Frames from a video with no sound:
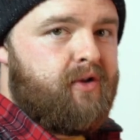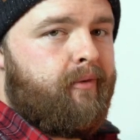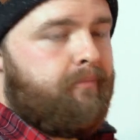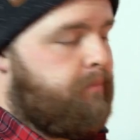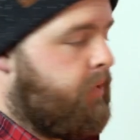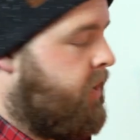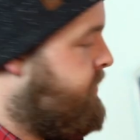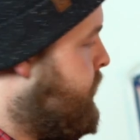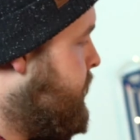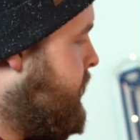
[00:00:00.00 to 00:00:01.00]
lot, but I've
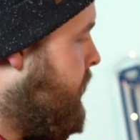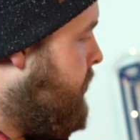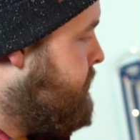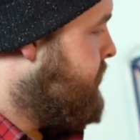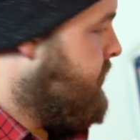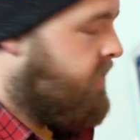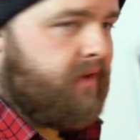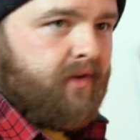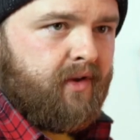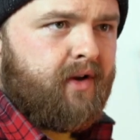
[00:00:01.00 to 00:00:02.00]
only got,
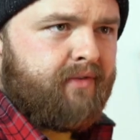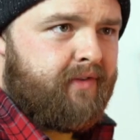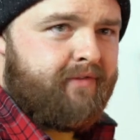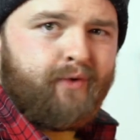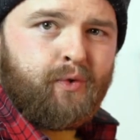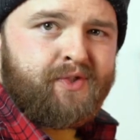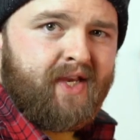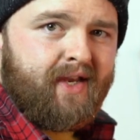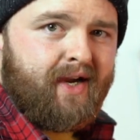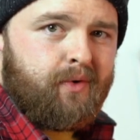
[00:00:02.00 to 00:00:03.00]
I think,
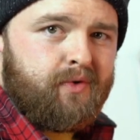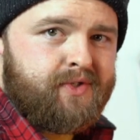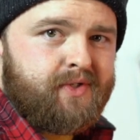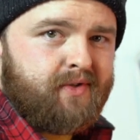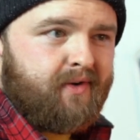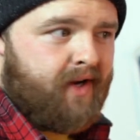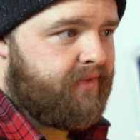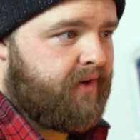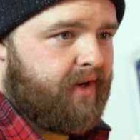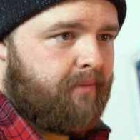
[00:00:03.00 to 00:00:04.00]
48 hours,
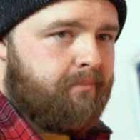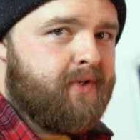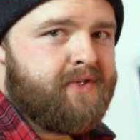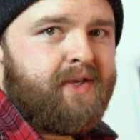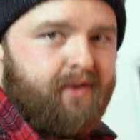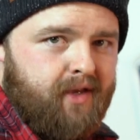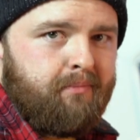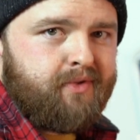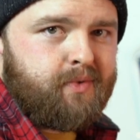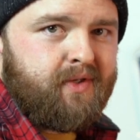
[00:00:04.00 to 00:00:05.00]
and I am busy in
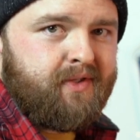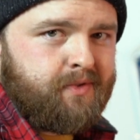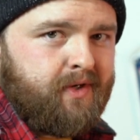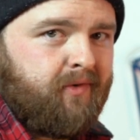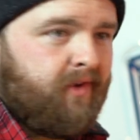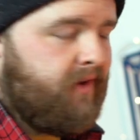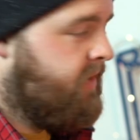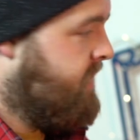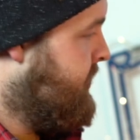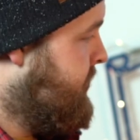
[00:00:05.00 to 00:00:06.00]
between as well,
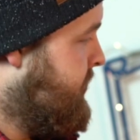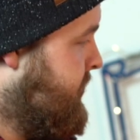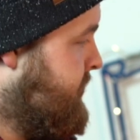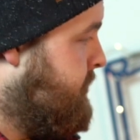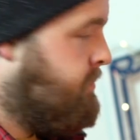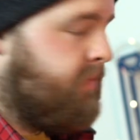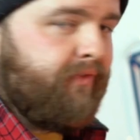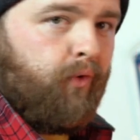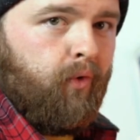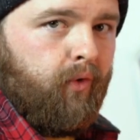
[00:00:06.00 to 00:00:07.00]

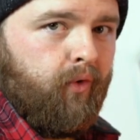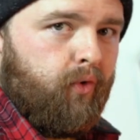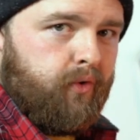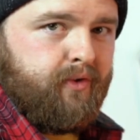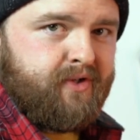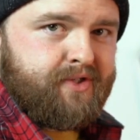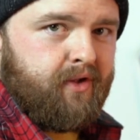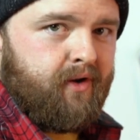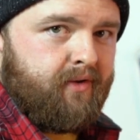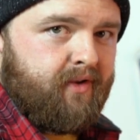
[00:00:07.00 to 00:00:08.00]
before all of this
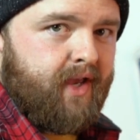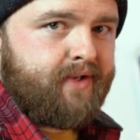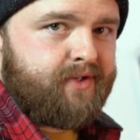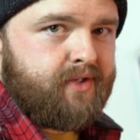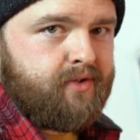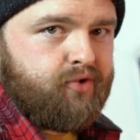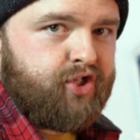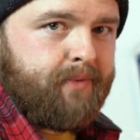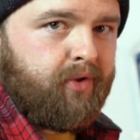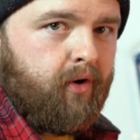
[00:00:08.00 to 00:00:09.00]
lot gets
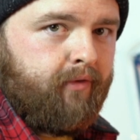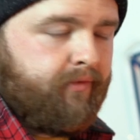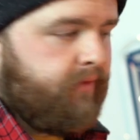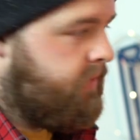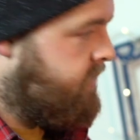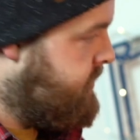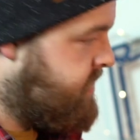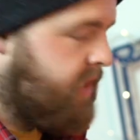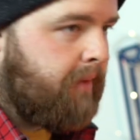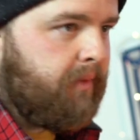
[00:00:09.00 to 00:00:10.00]
shipped off
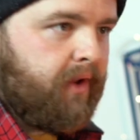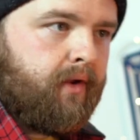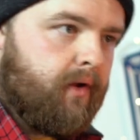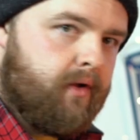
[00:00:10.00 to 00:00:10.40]
to get me